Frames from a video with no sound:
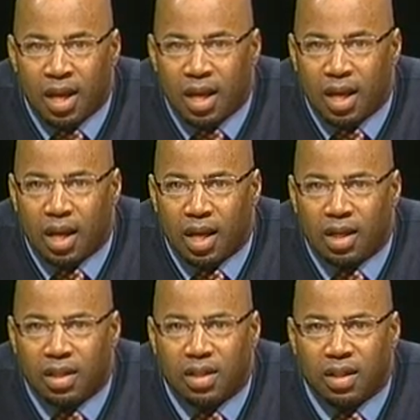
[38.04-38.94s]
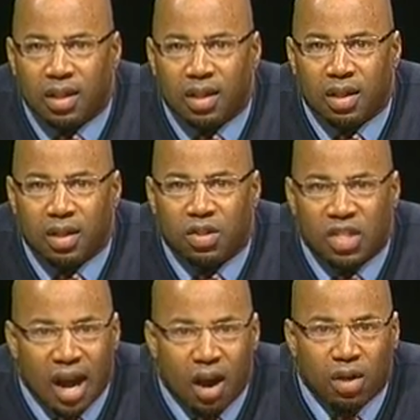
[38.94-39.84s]
his
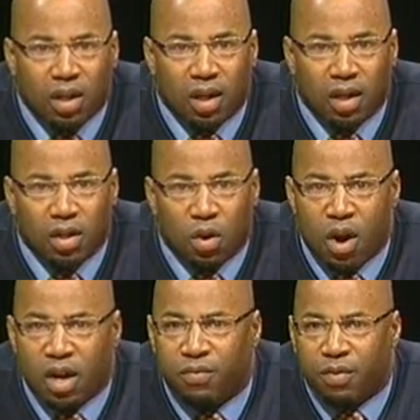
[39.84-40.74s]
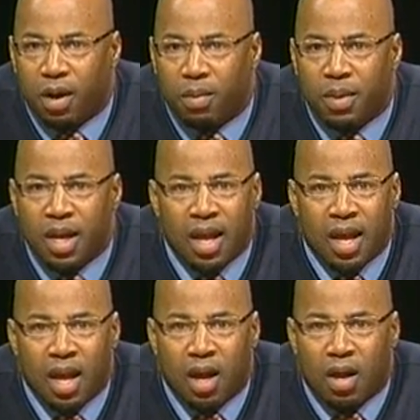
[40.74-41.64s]
childhood, going from
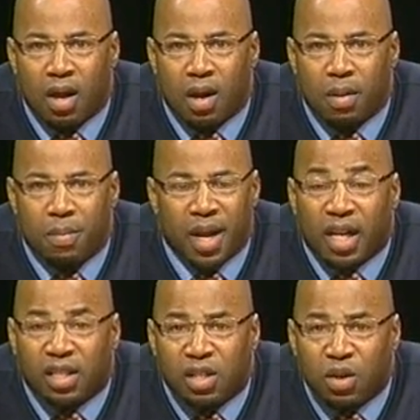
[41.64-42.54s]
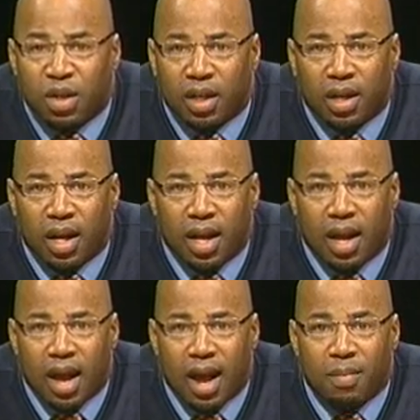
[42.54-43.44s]
being a student
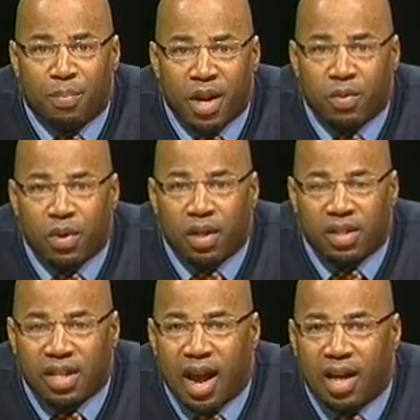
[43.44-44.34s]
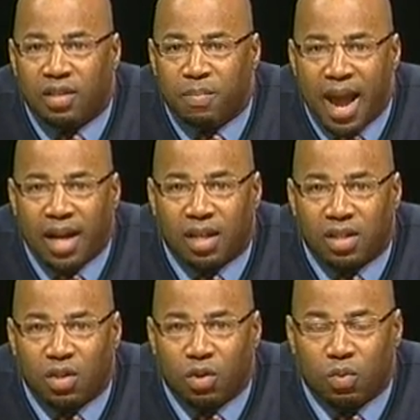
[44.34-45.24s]
at Brentwood Science Magnet
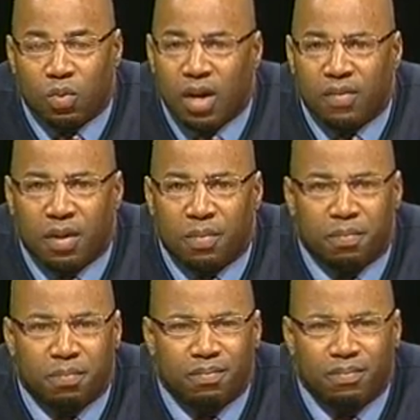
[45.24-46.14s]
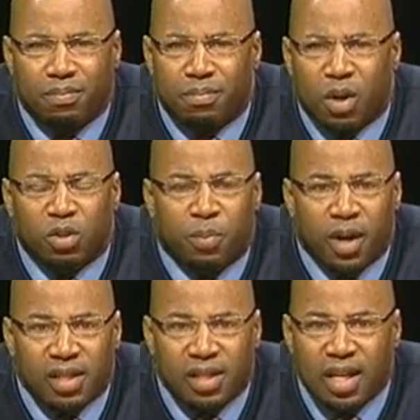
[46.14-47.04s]
School, one of the most
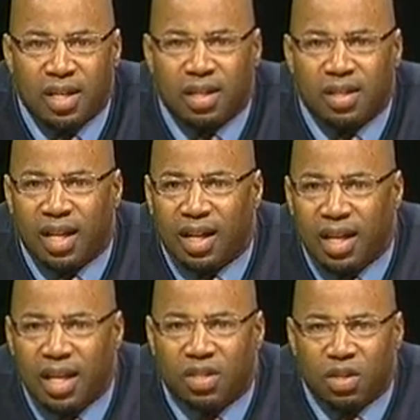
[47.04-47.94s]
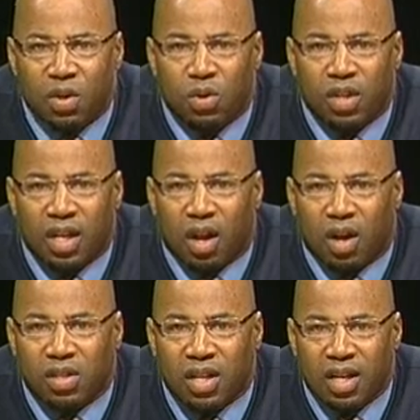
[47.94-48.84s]
prestigious elite schools in
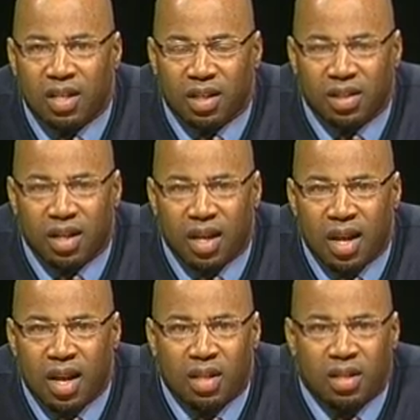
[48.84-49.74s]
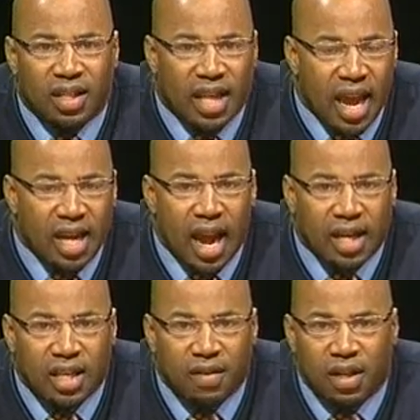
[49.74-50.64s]
Los Angeles, to gang
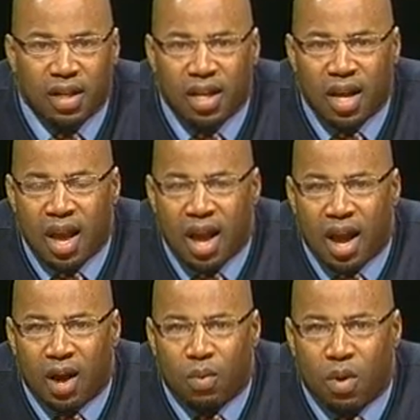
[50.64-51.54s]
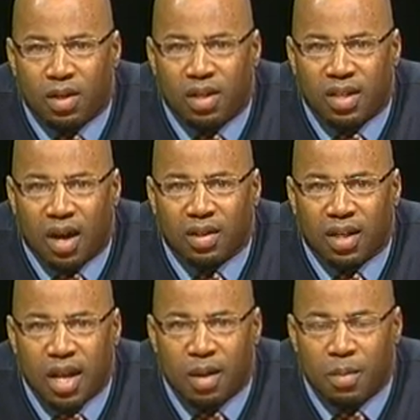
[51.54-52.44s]
activity. I want to talk
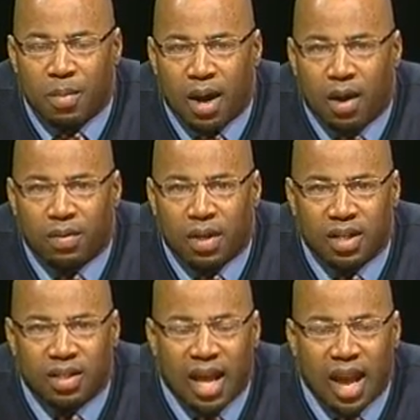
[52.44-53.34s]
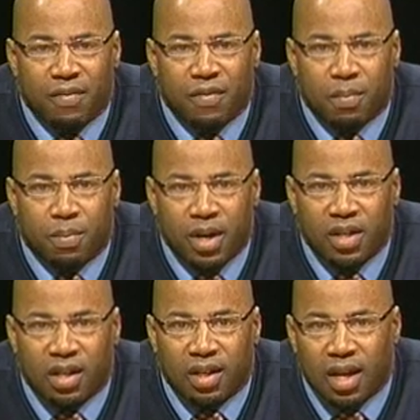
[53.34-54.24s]
to him about his life in
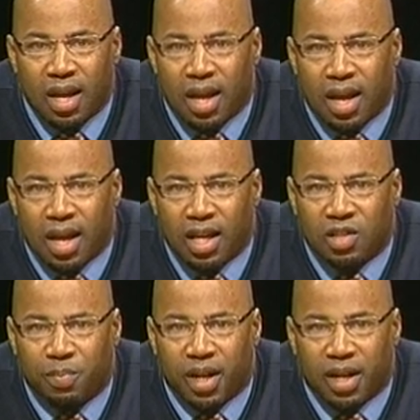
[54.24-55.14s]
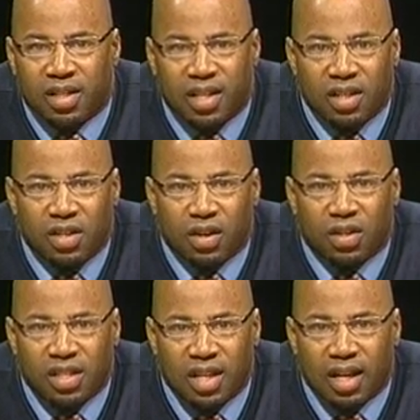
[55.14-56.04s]
prison. He spent a 6-year
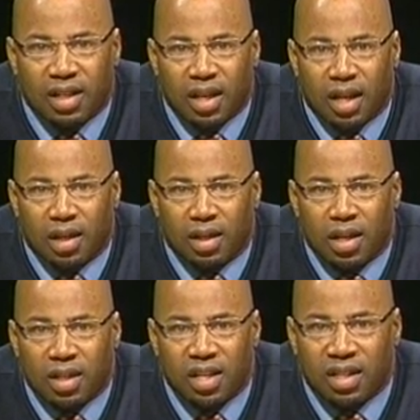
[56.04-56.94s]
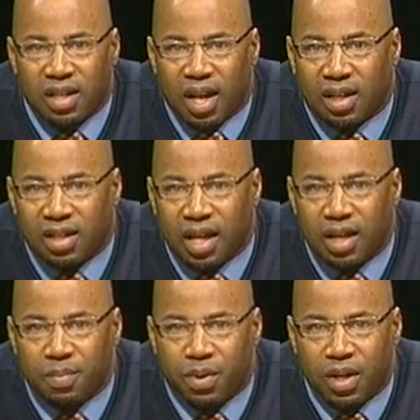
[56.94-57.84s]
stint in Centinela
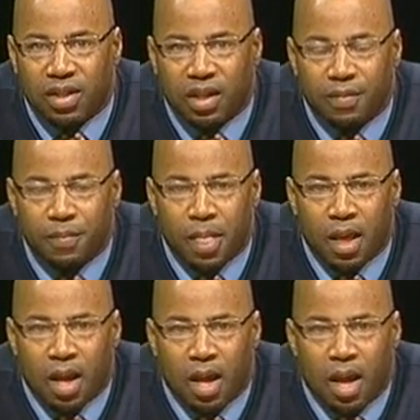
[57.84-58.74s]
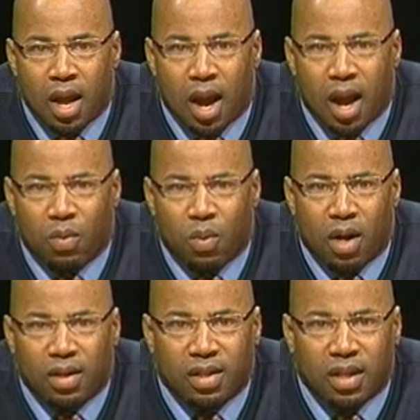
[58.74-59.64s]
State Prison. I
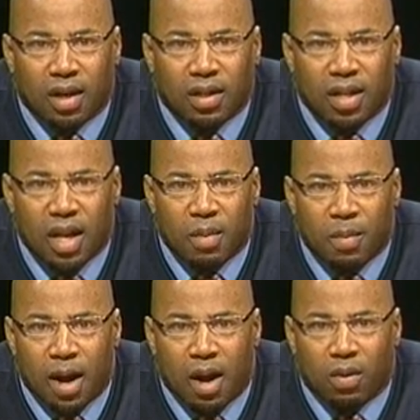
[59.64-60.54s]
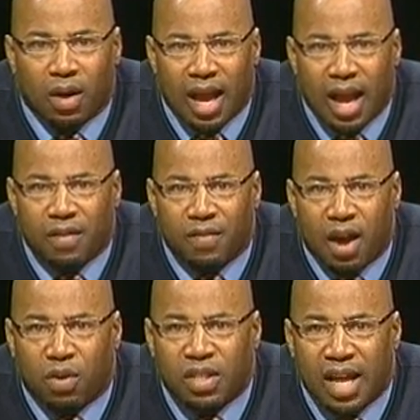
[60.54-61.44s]
want to talk to him about life
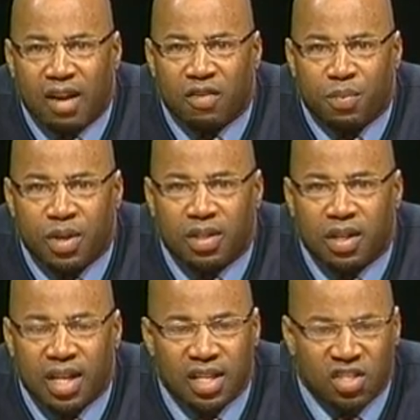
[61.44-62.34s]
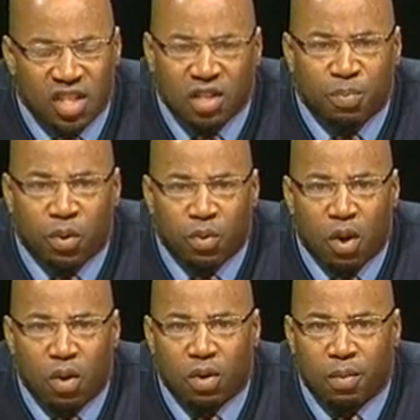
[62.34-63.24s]
outside of prison. He's just
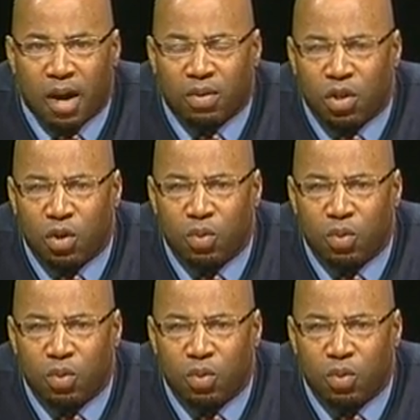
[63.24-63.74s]
paroled about 2